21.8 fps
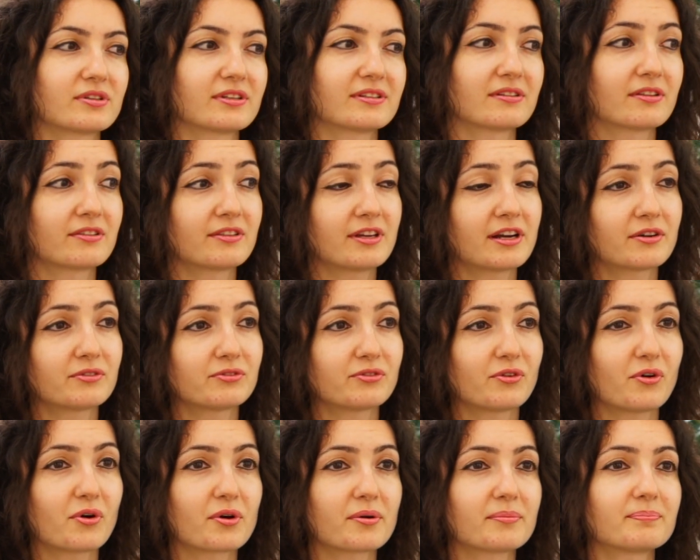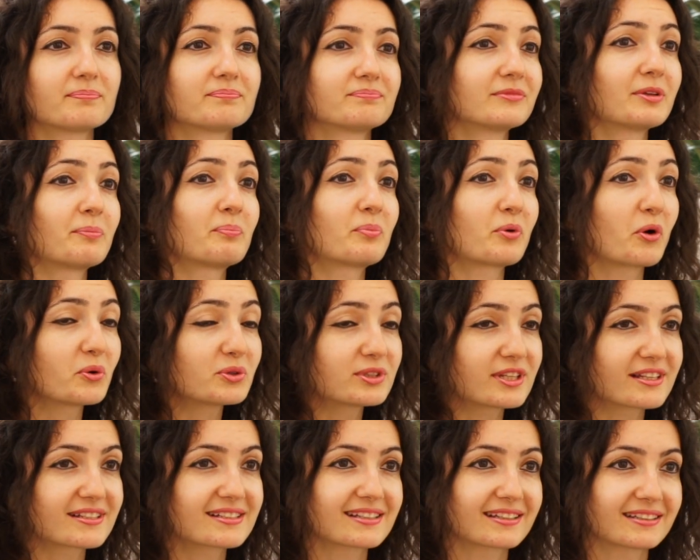Therefore, the
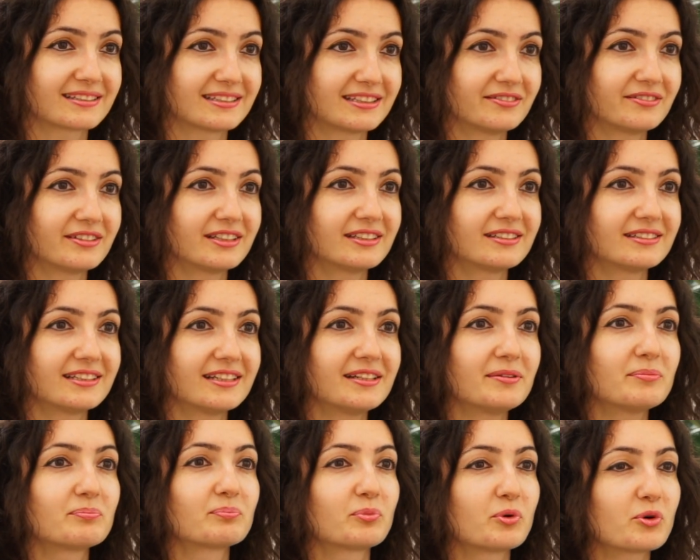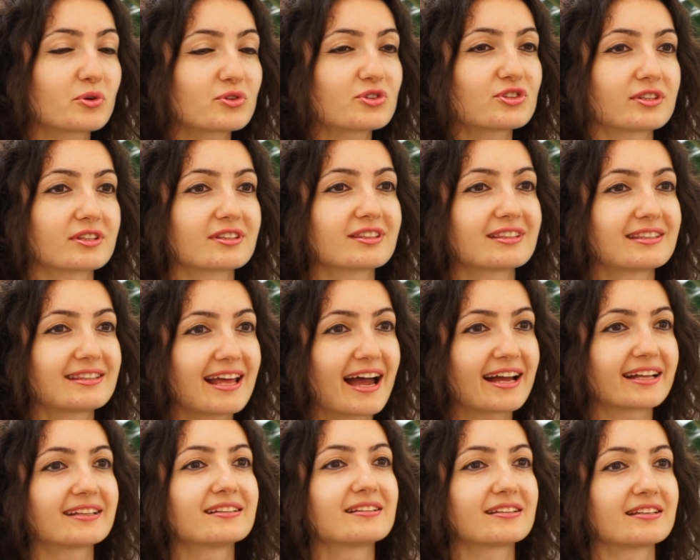protest activity pushed
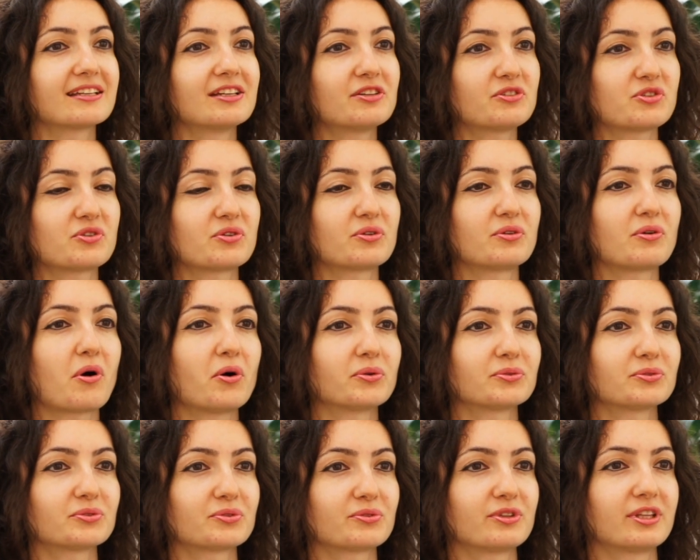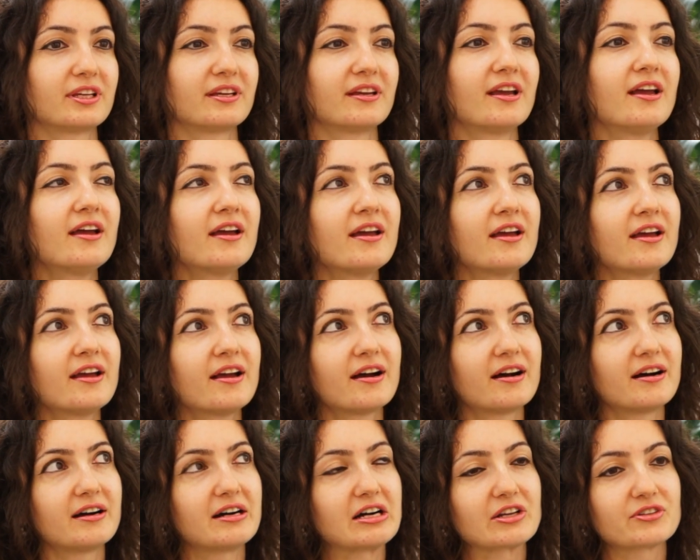that issue onto the
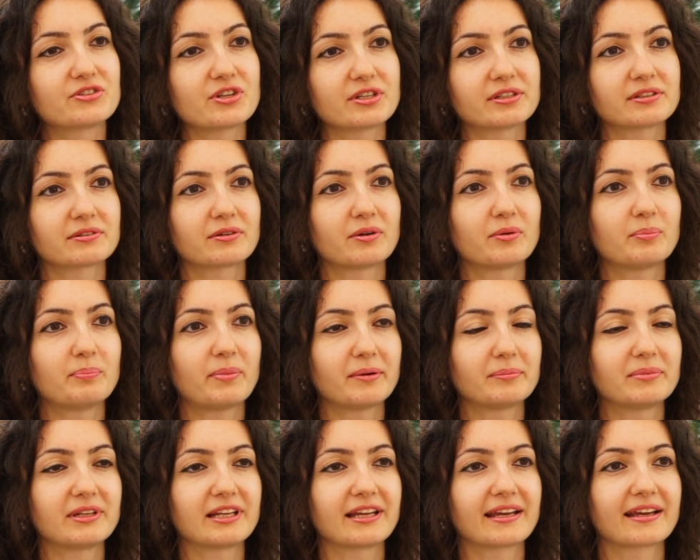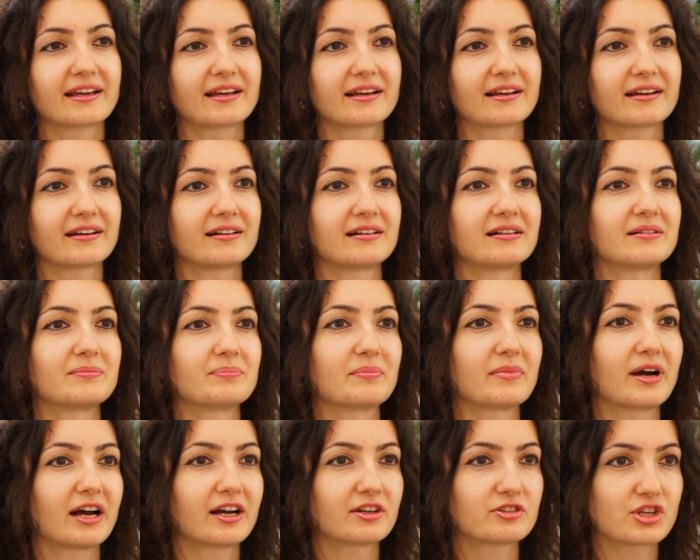general public
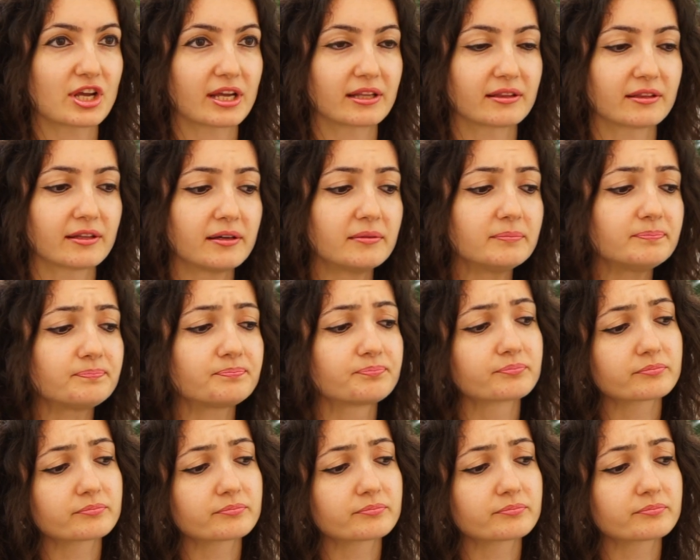agenda.